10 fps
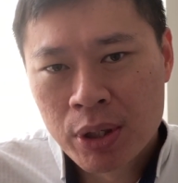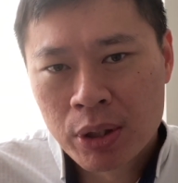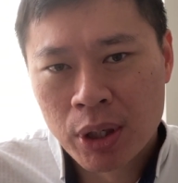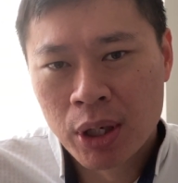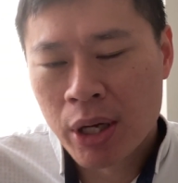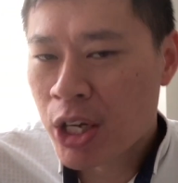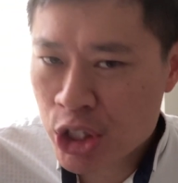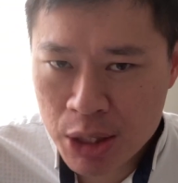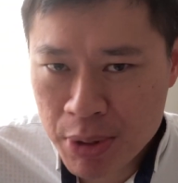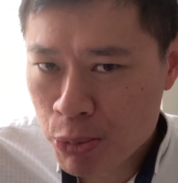
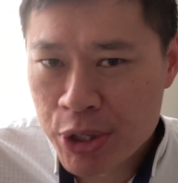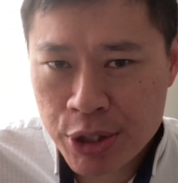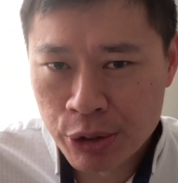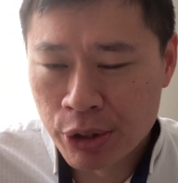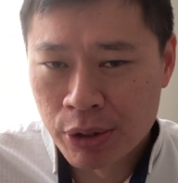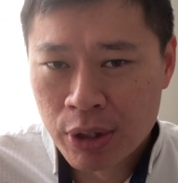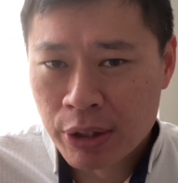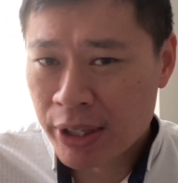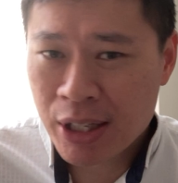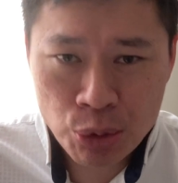HDB resale or not?
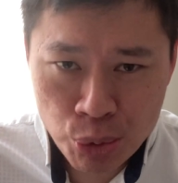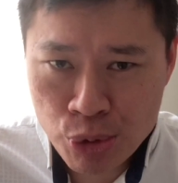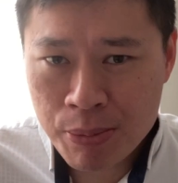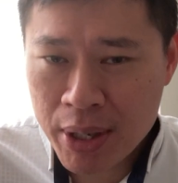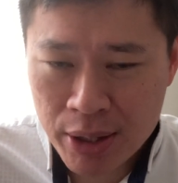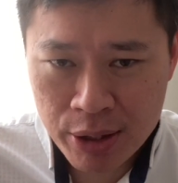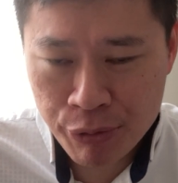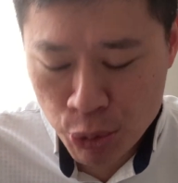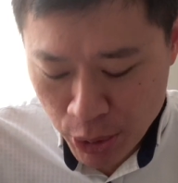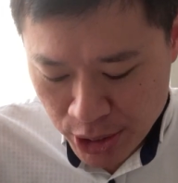They can do so in a
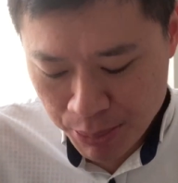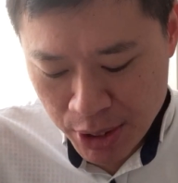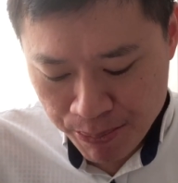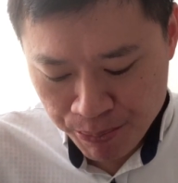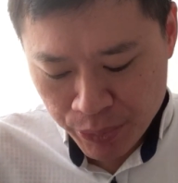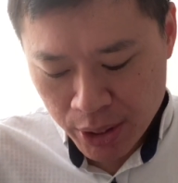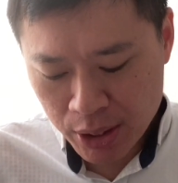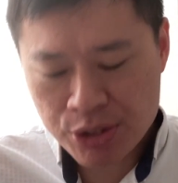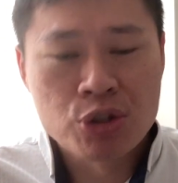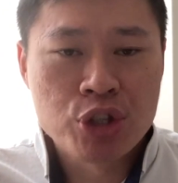few ways. Let me
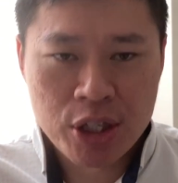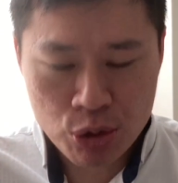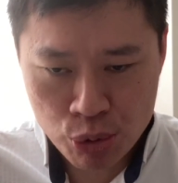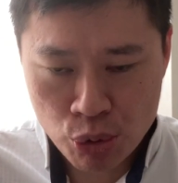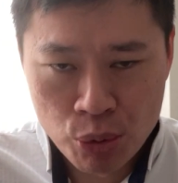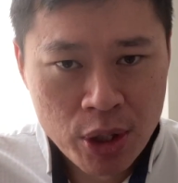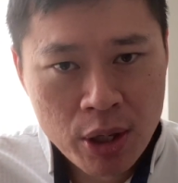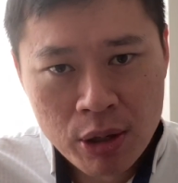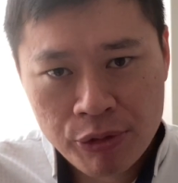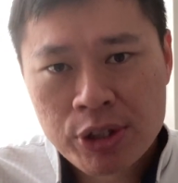suggest also.
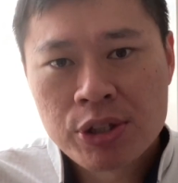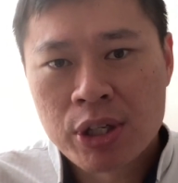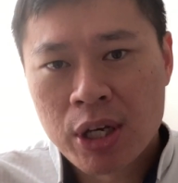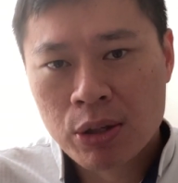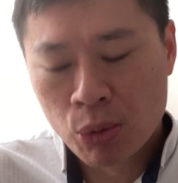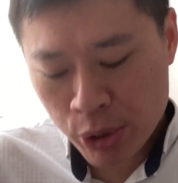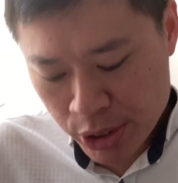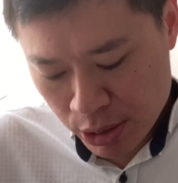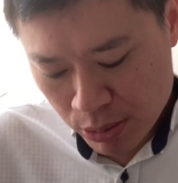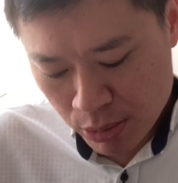First, they can
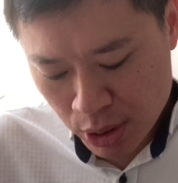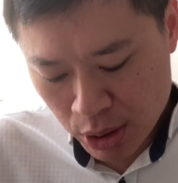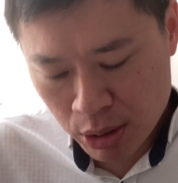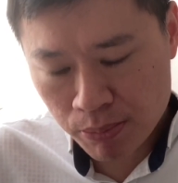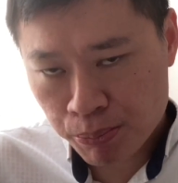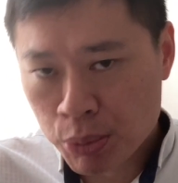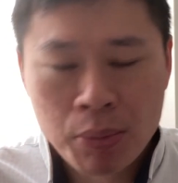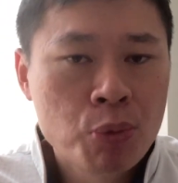always put more